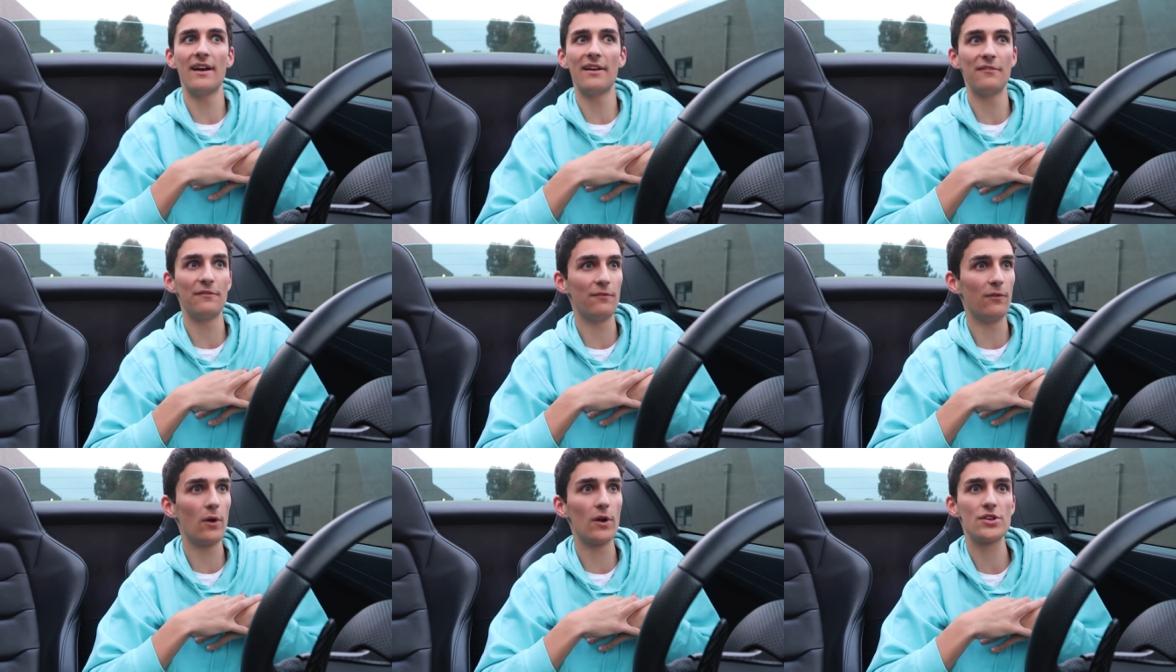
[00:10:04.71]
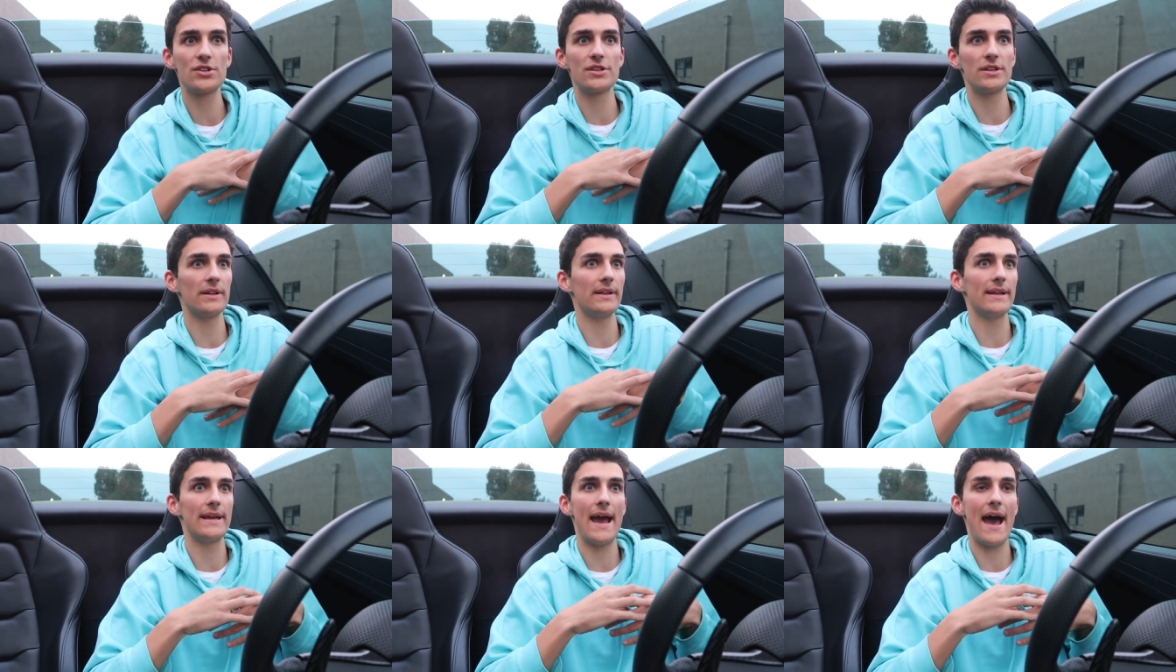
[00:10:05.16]

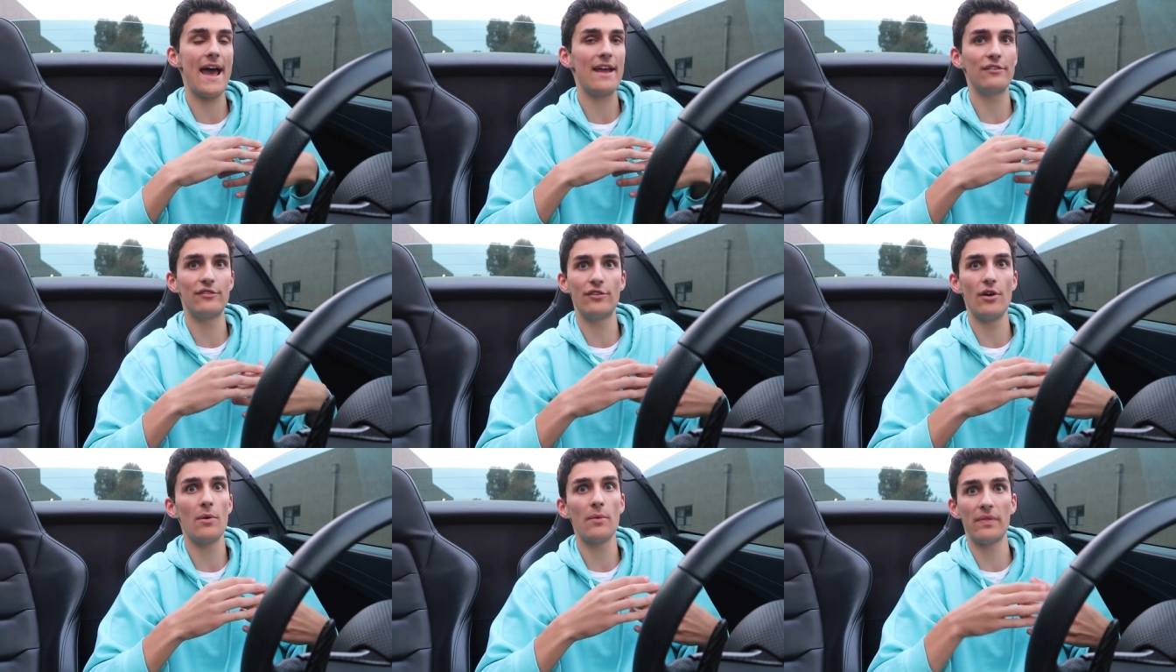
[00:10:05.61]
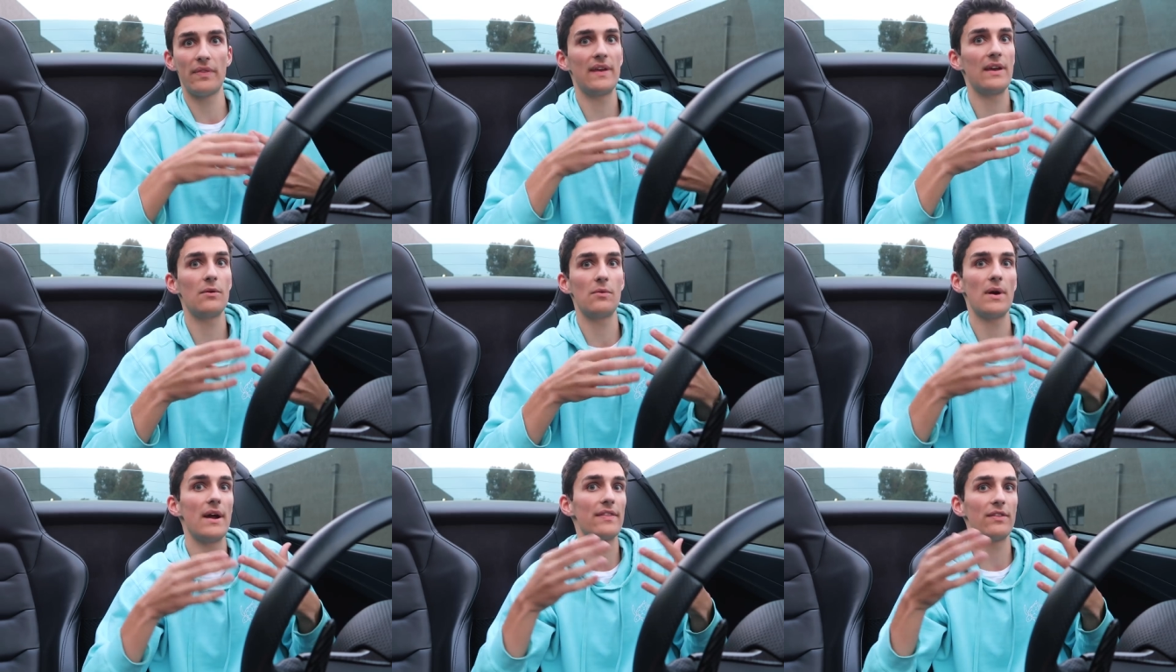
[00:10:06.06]
unfortunately, I don't
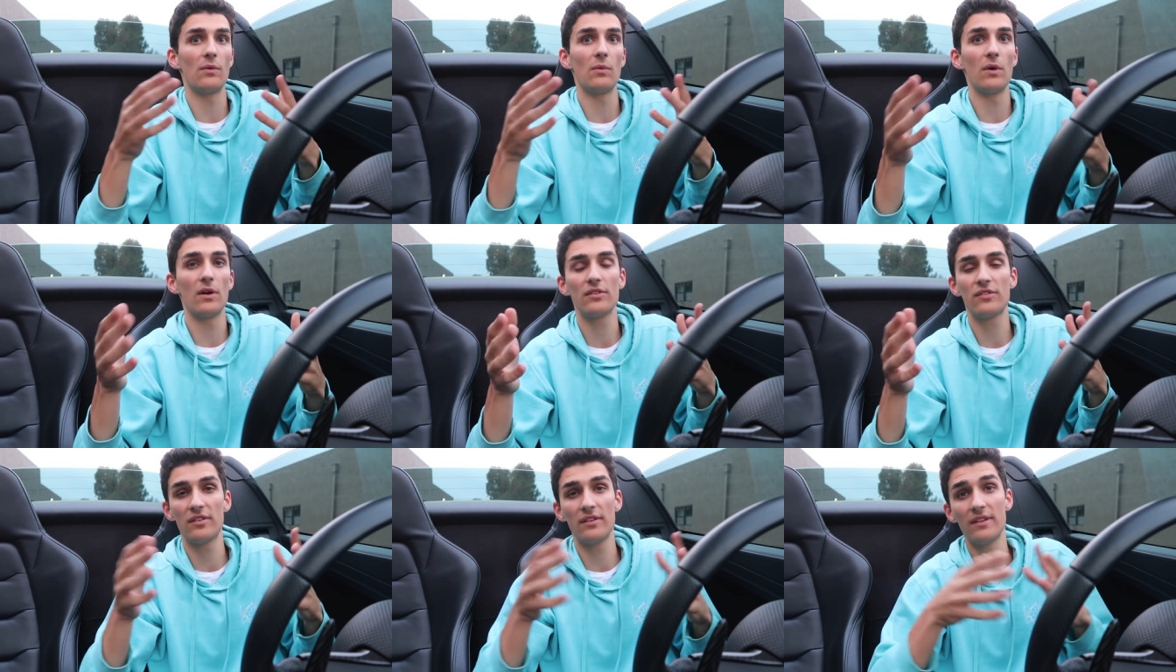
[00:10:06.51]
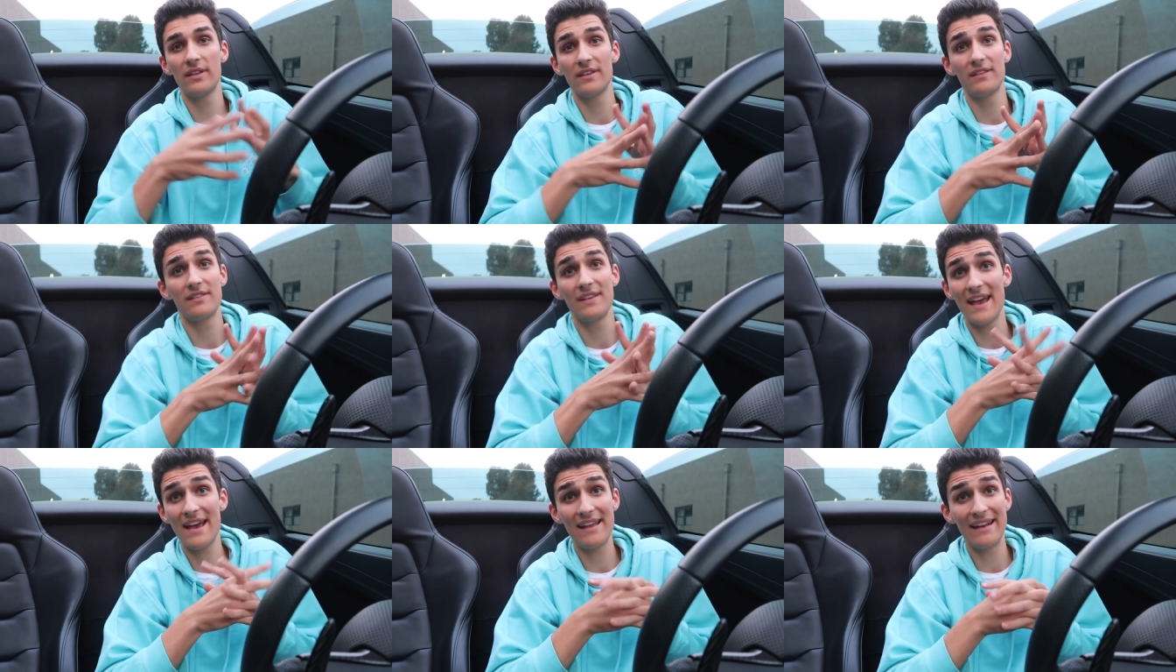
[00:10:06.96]
think we're at the worst of
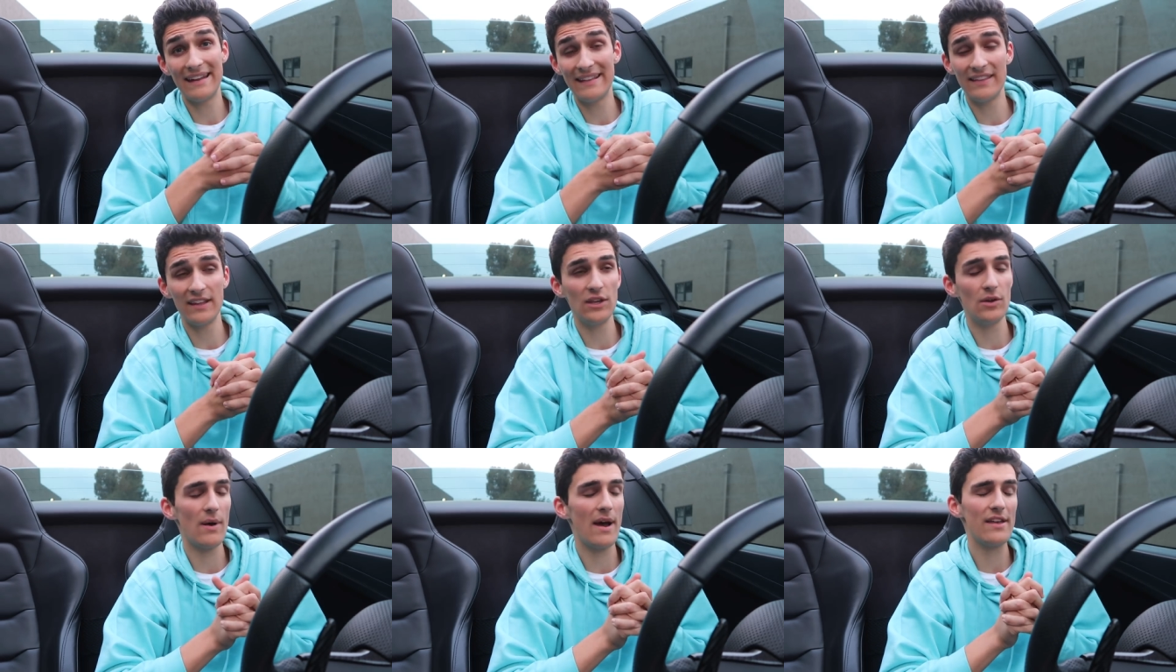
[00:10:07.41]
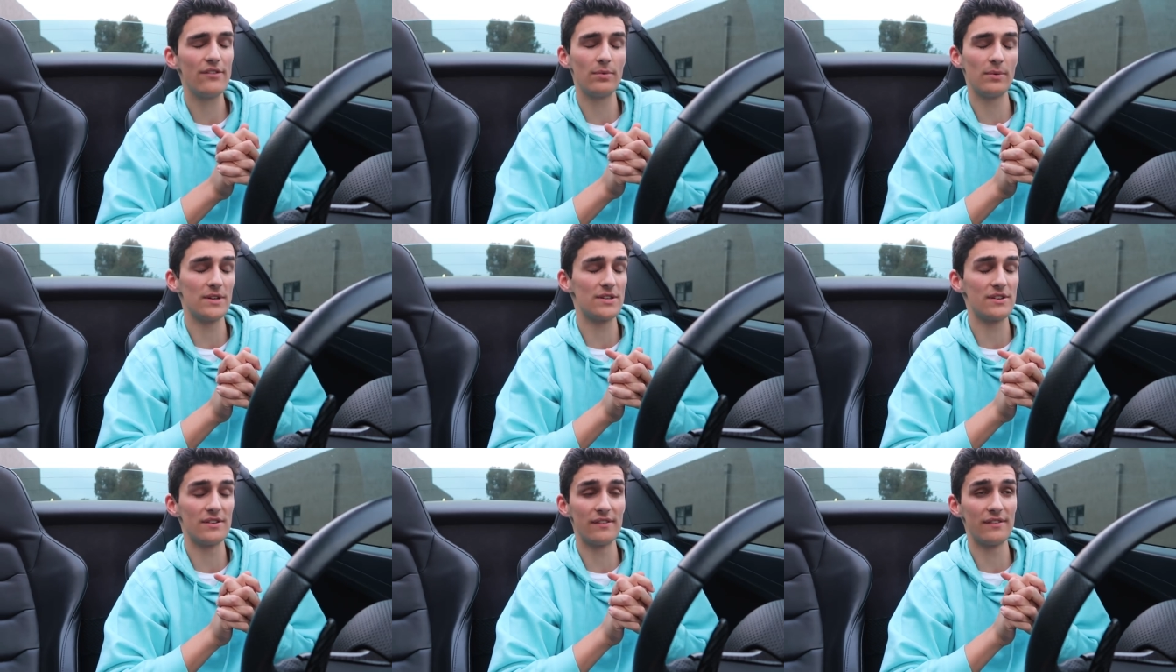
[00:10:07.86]
this yet in the US,
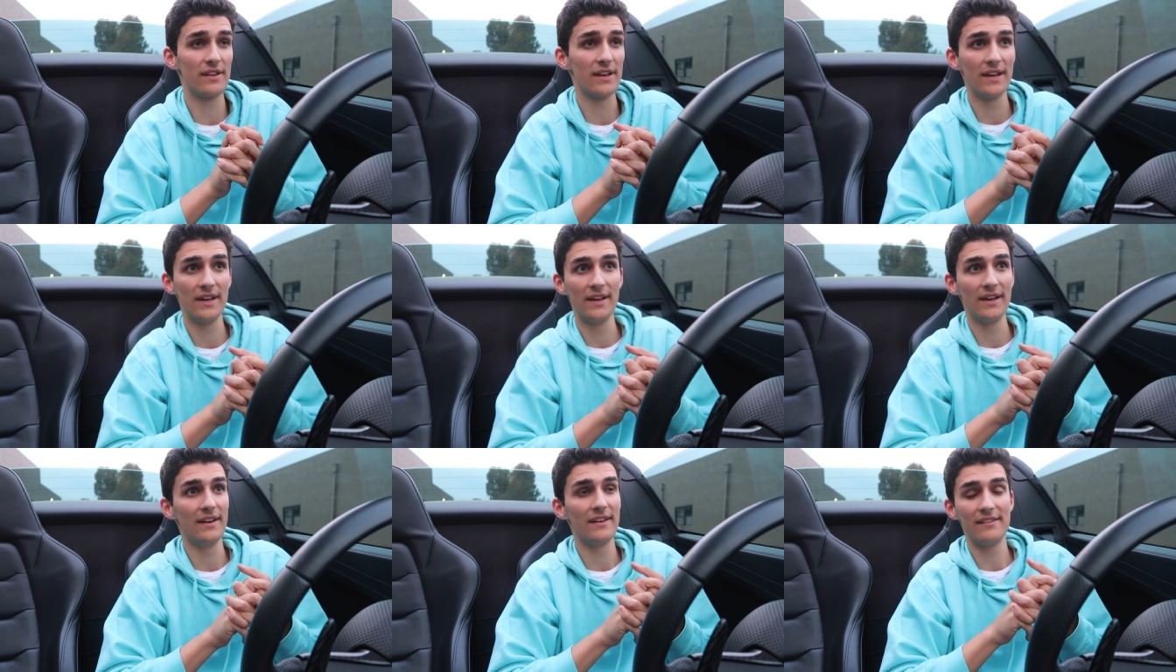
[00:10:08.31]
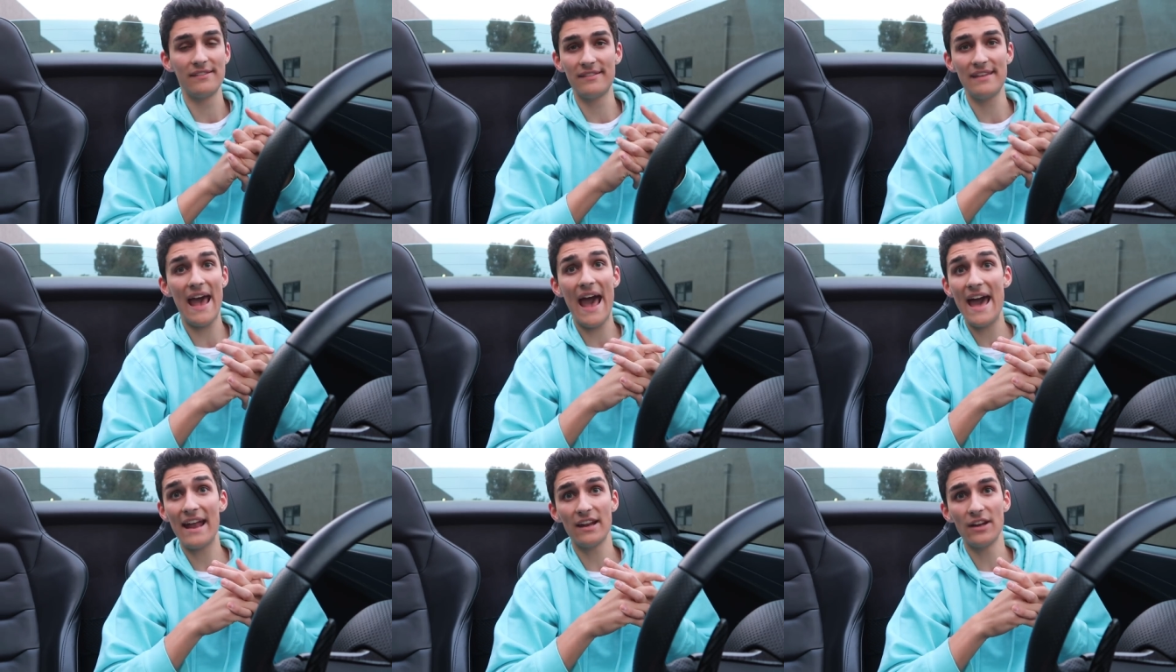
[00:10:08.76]
which is
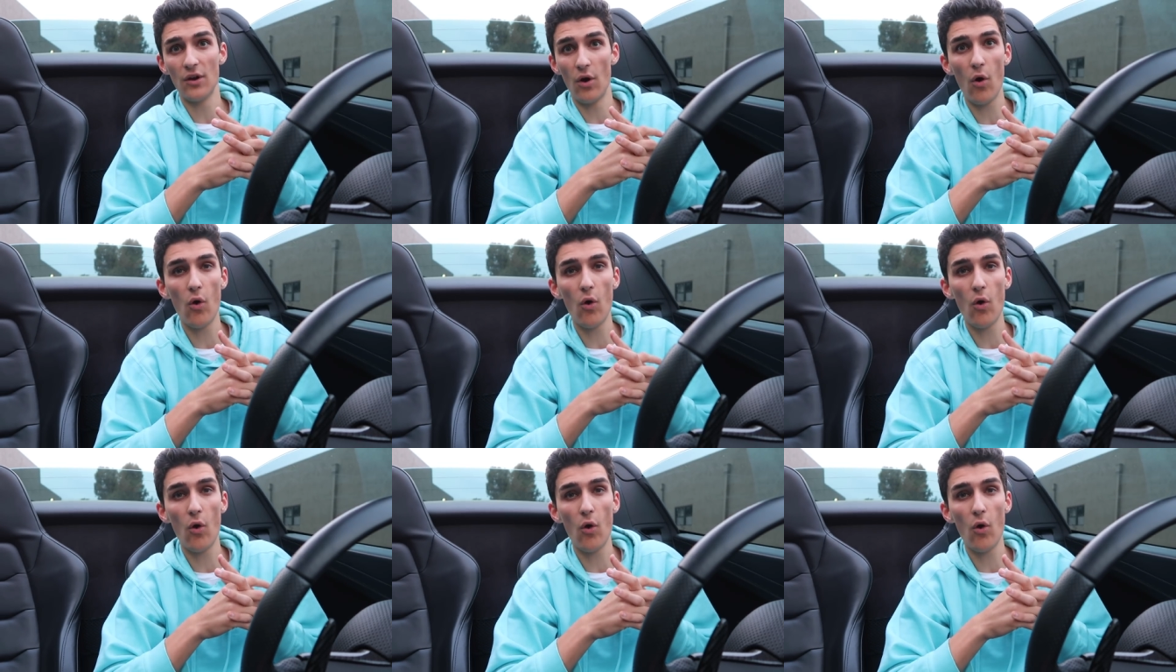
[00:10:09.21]
sad and